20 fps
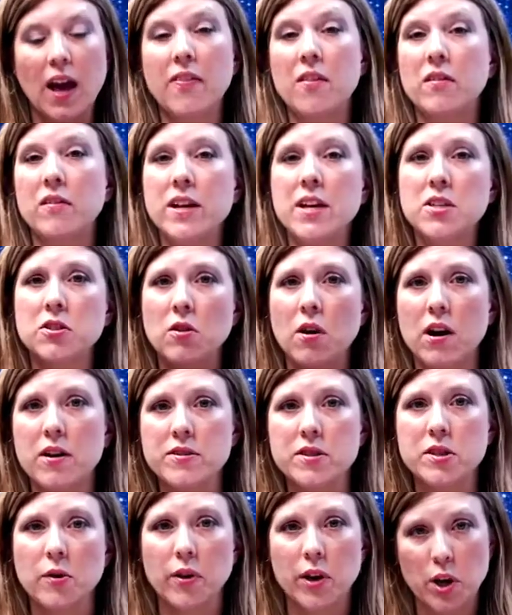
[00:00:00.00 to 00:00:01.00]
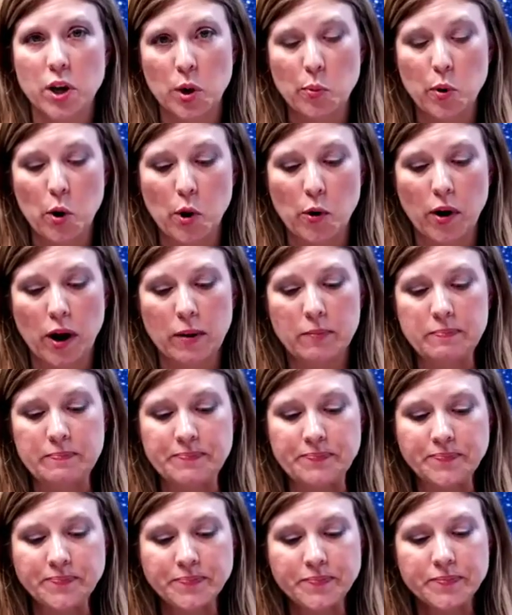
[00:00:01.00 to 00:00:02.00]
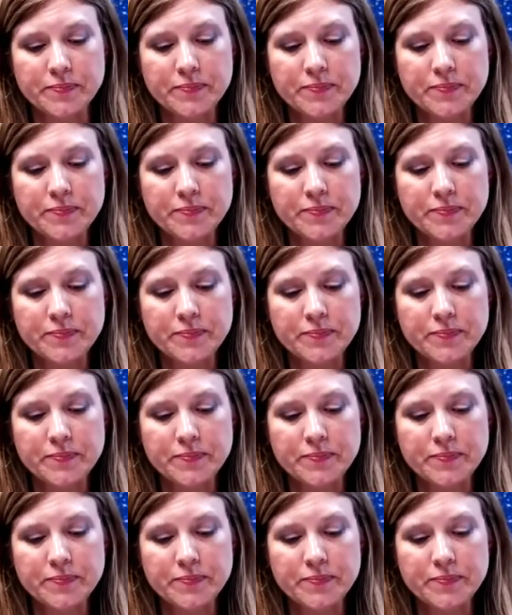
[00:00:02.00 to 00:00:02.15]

And the links are also in your program.